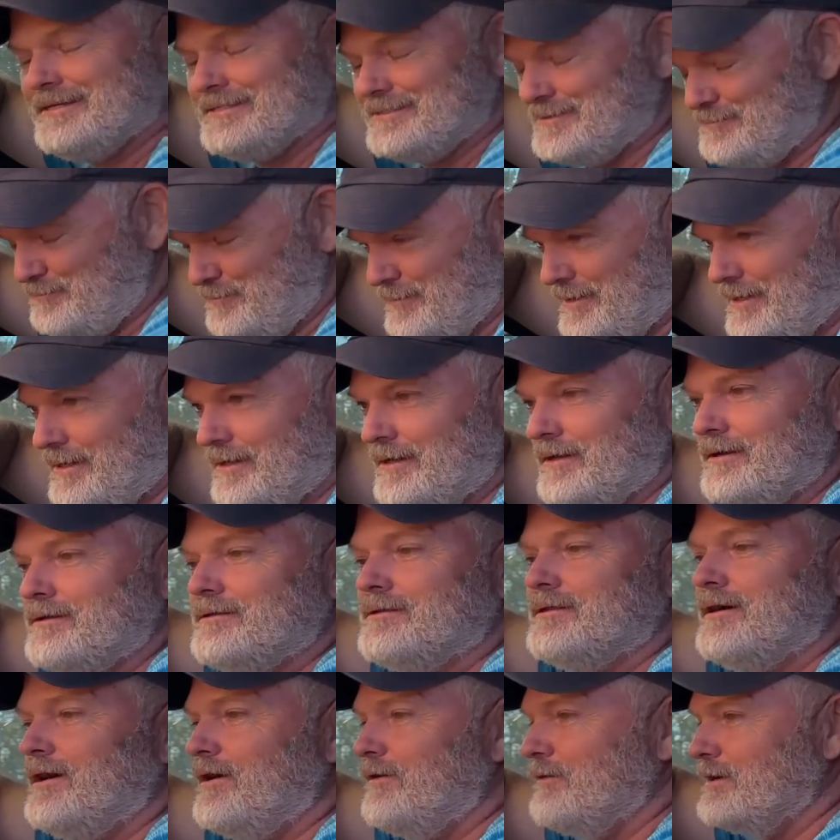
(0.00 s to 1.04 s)
like they
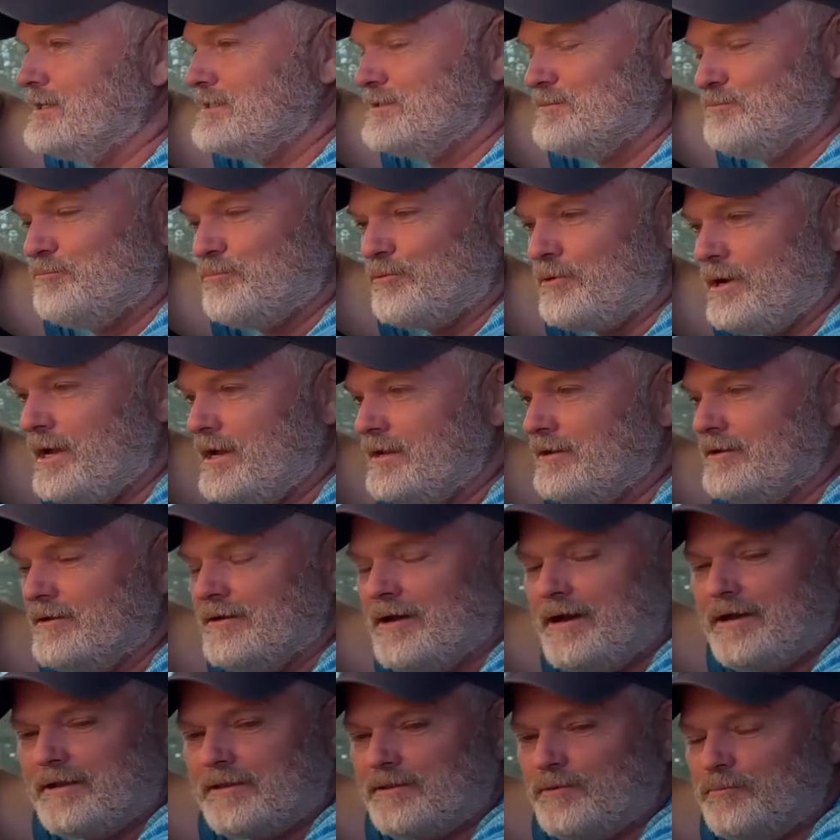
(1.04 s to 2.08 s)
replaced no, repaired it? brand new
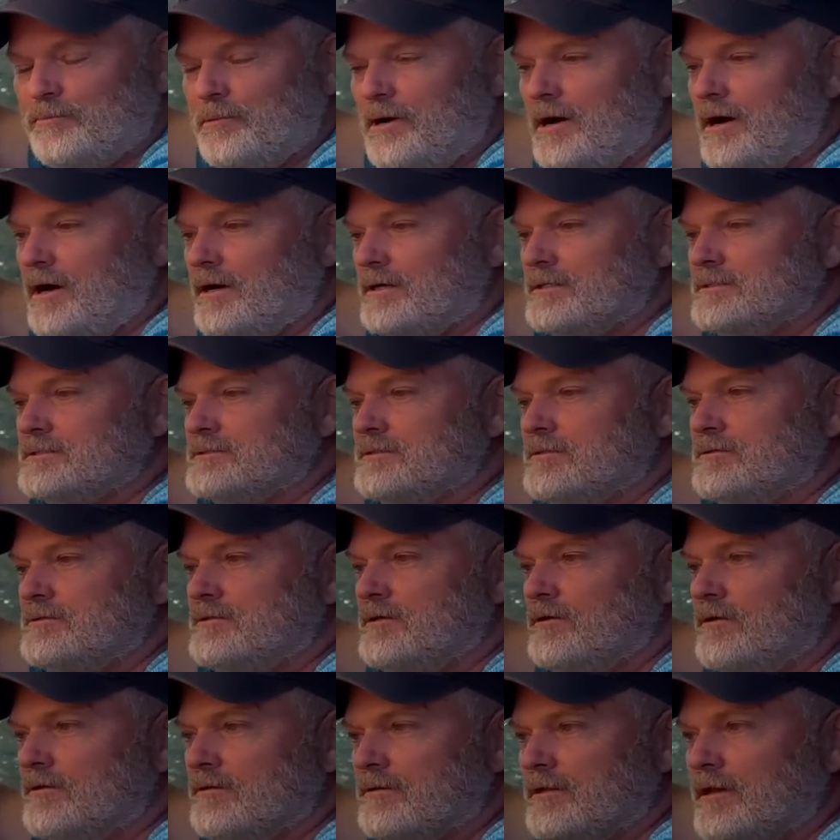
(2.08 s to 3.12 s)
out of the box. So
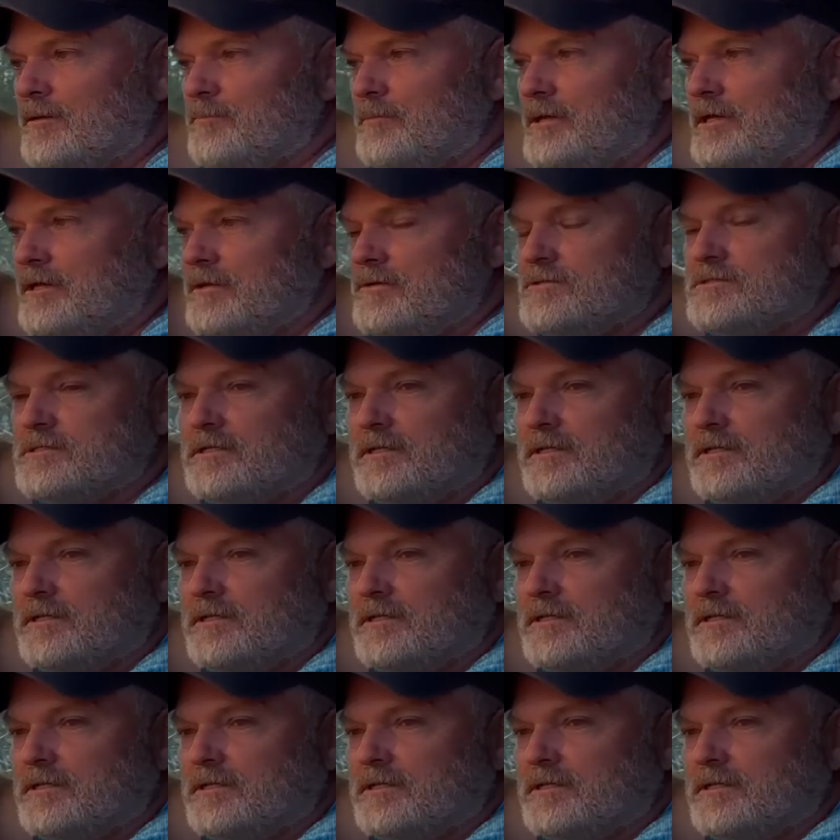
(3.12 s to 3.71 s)
don't let me use it